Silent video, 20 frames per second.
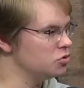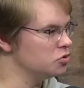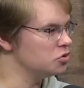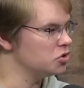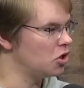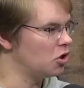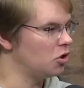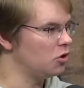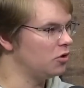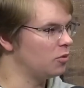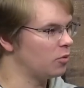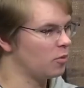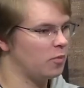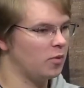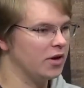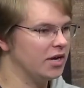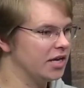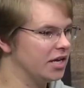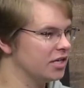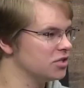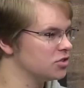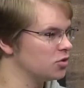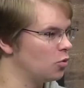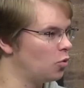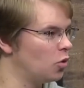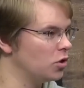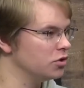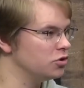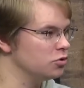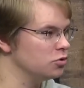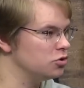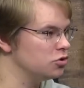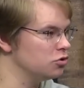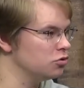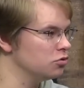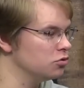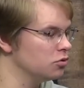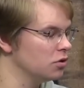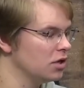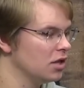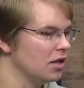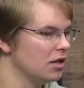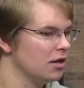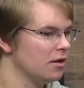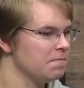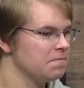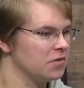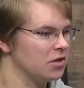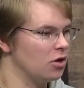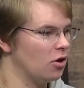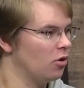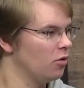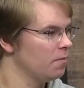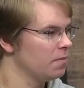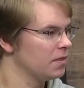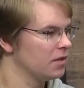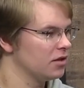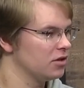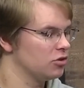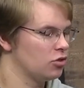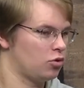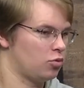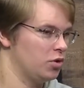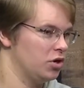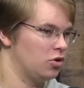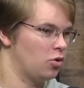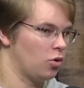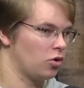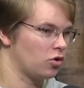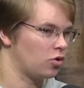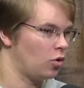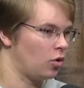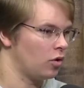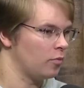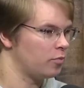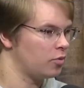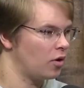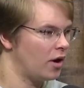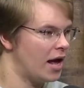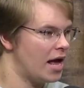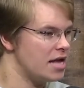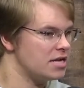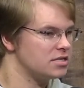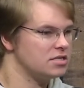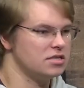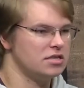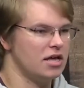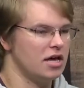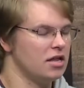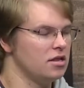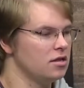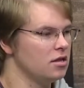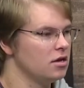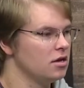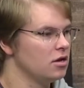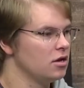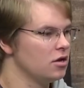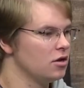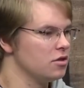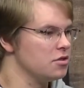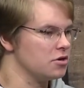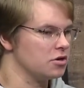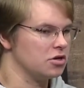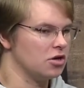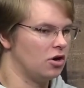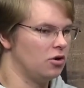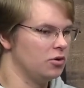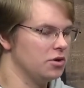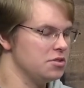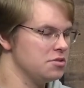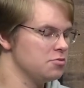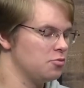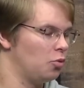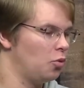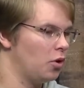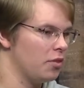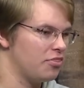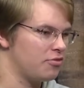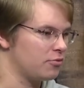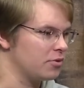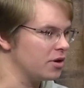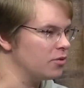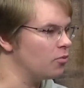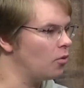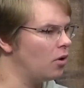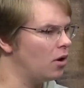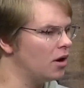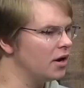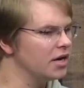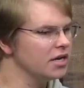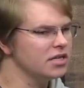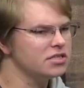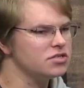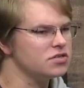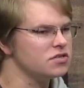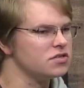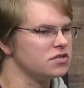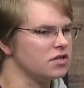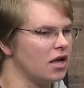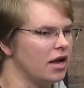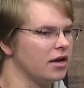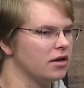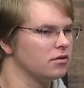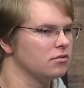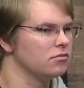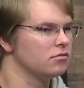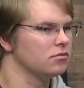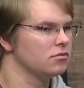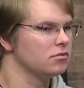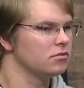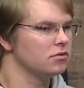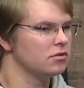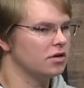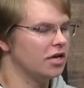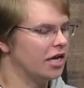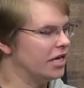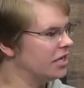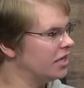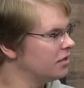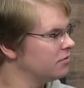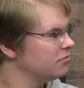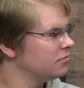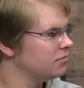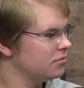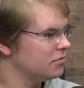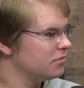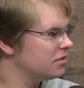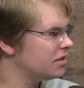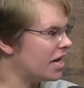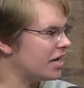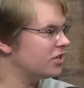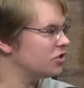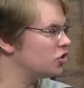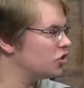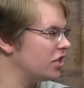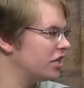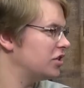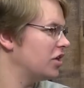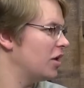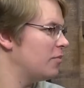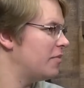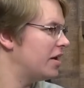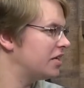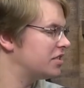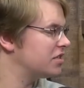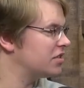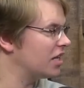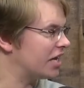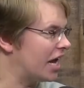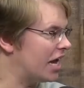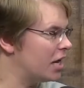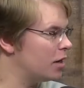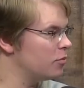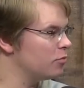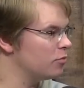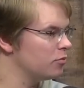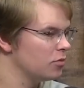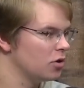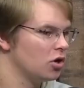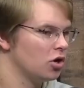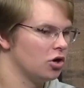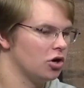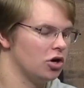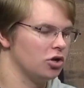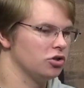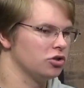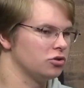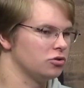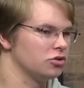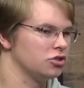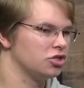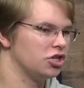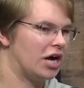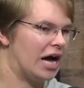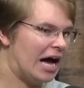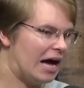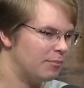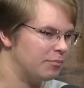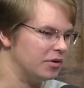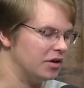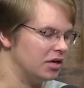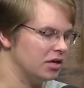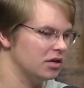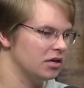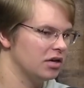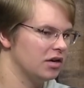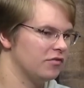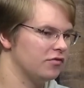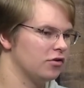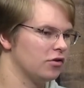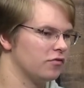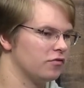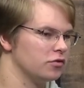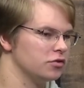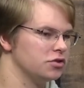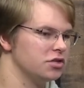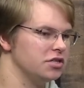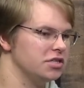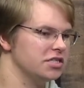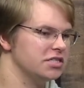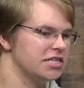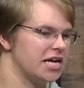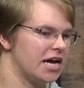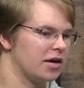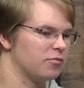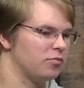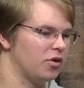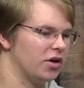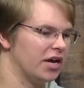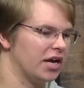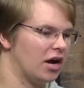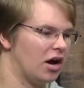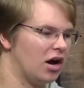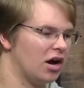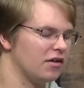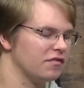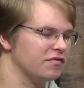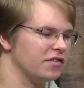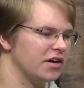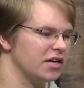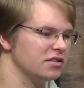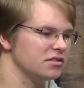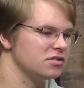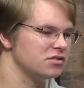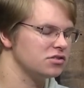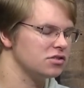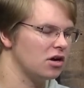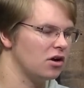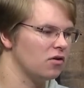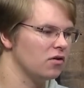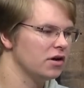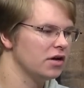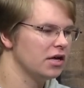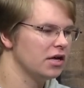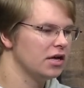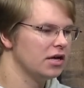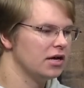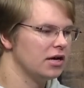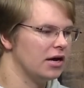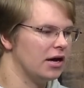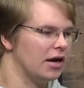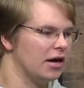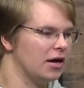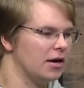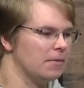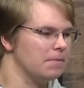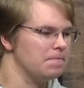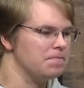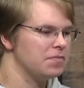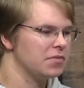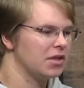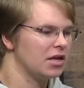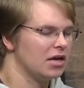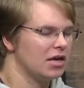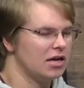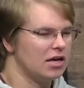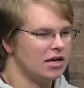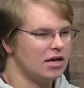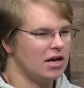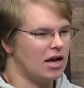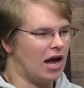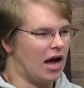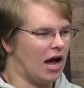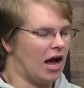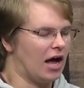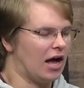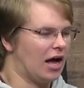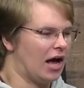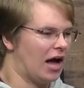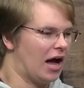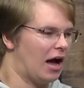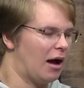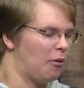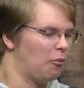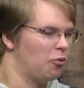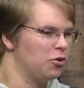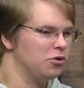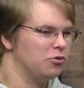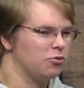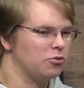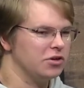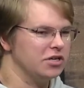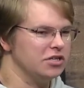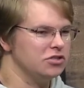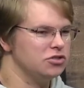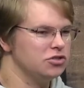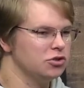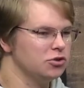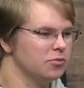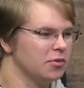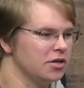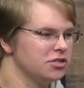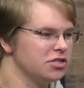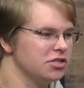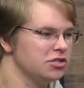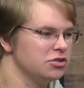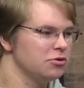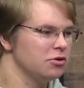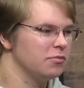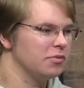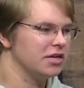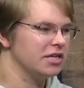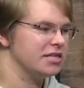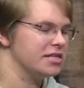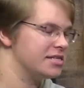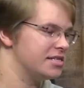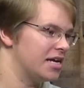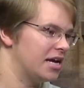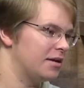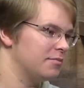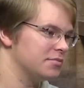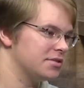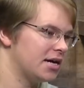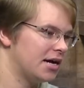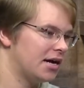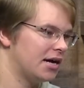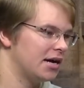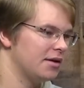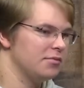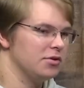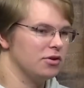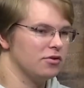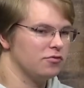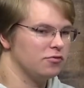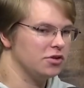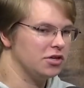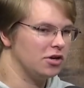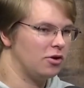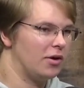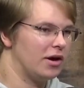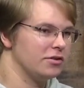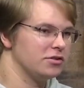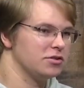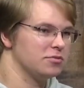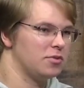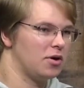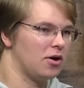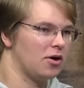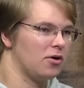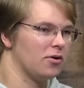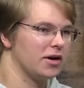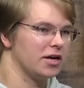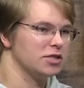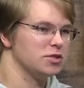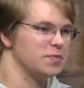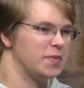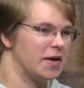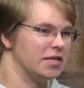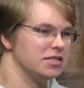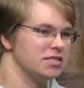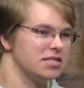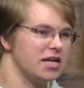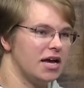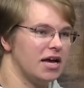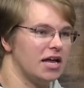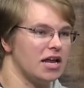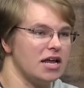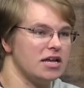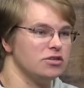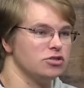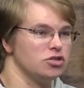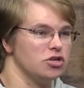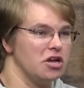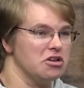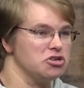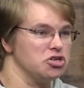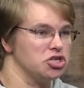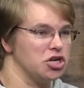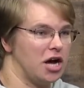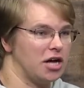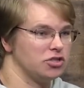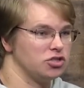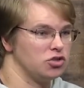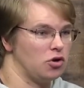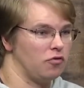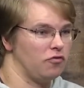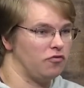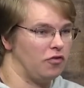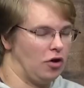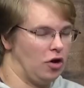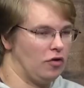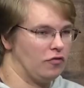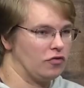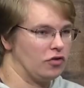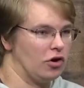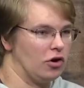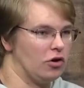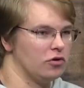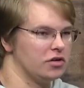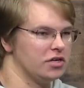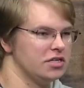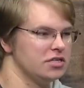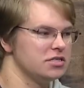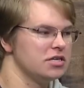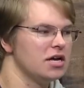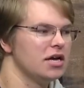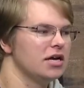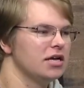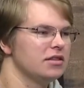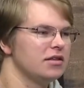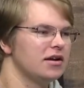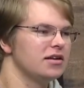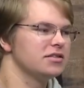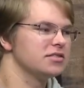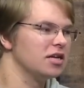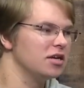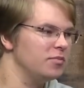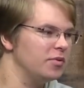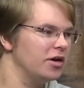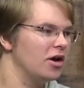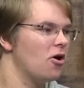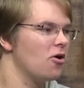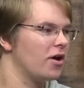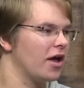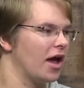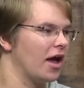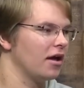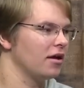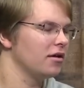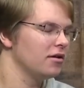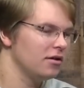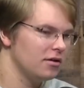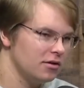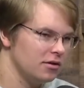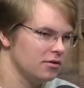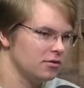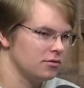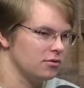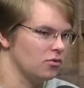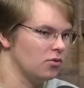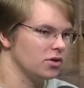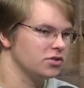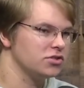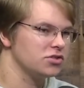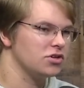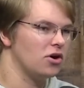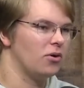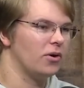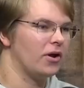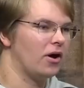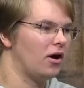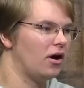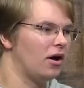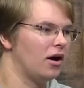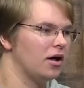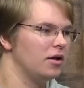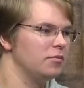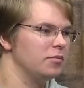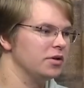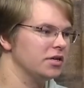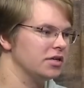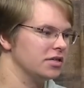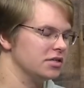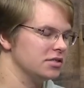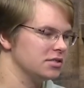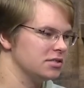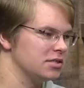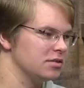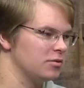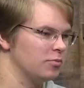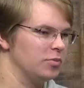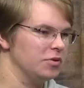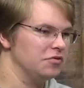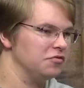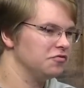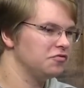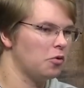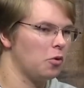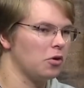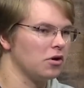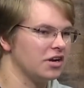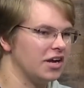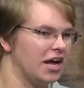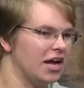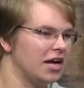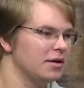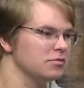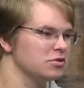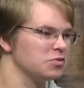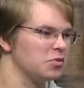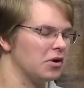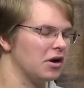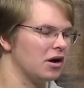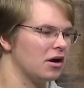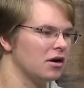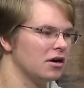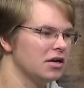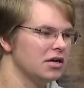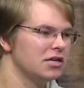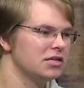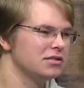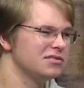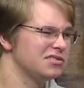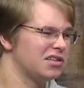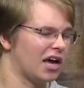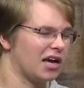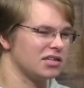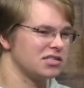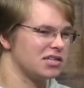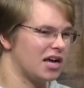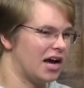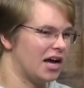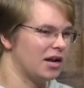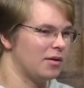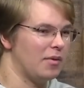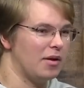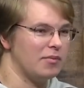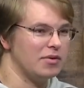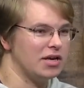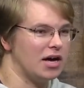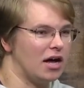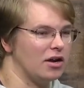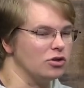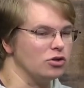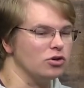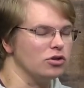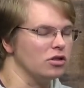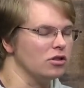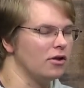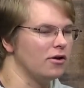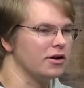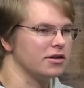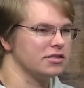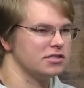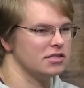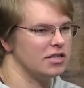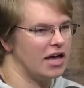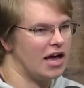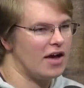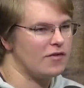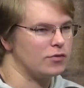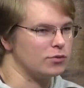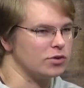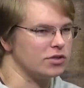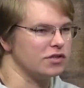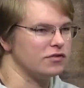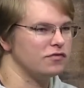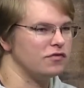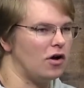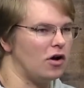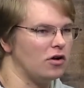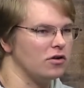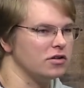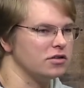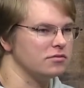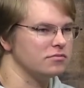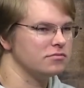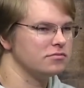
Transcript: zone, then we're playing against a 1-2-2, three-quarter court press, and then they're going 1-3-1, and it's just like it makes the game a little choppy if you're Virginia Tech playing offense. So I wouldn't read too much into it, but at the same time, if we go out tomorrow against Penn State and shots don't fall for the Hokies, then it's going to be okay. What's going on? Because there'll be 4 games where Tech's kind of maybe gotten good looks and they haven't really fallen.